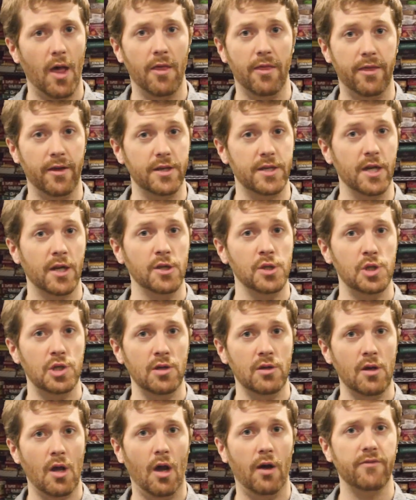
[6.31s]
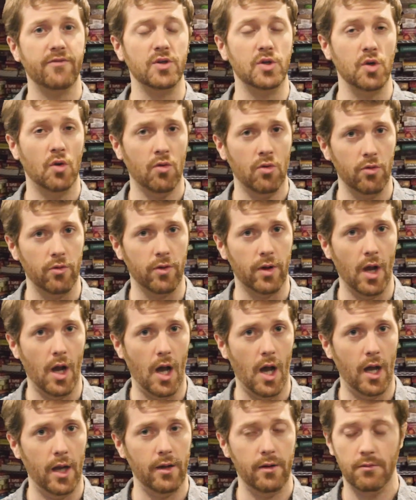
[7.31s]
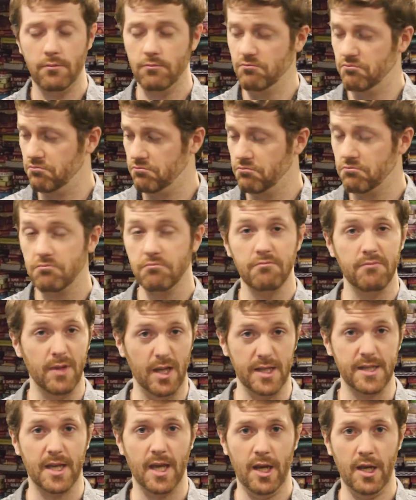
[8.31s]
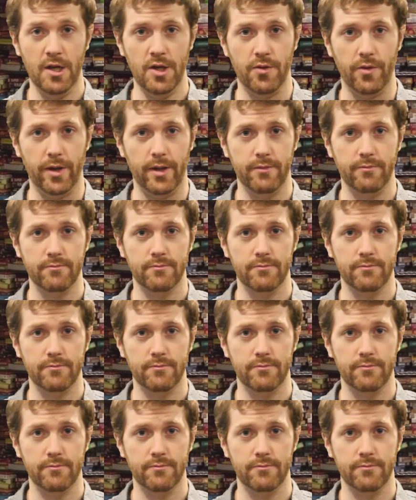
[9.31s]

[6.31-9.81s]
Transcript: The Dungeon of Dorukan. Let's get into it.